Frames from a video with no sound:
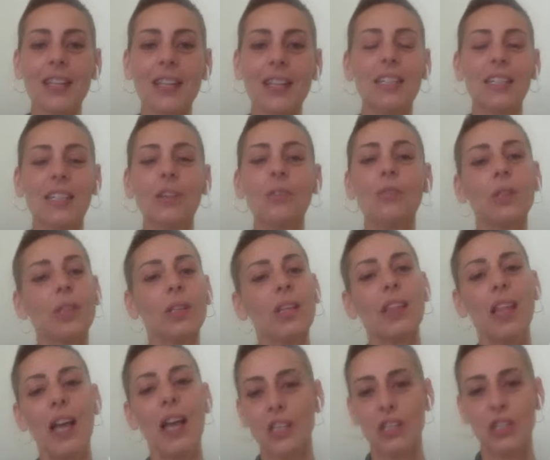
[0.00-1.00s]
I didn't really
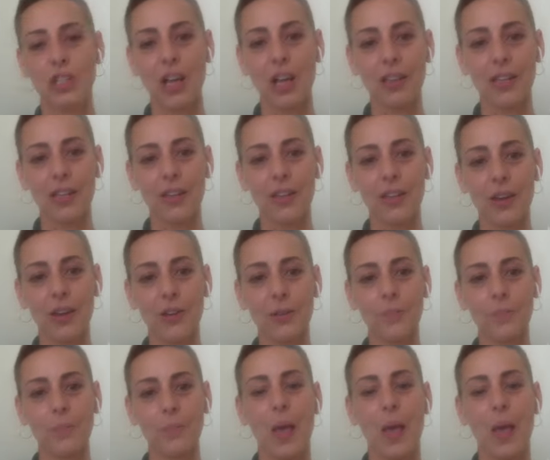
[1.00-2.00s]
like Shelly
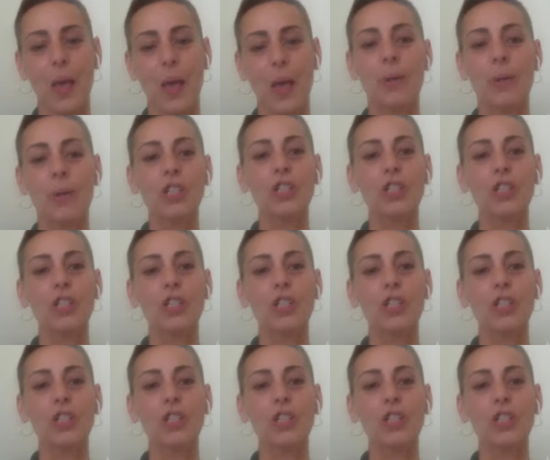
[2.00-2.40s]
though, because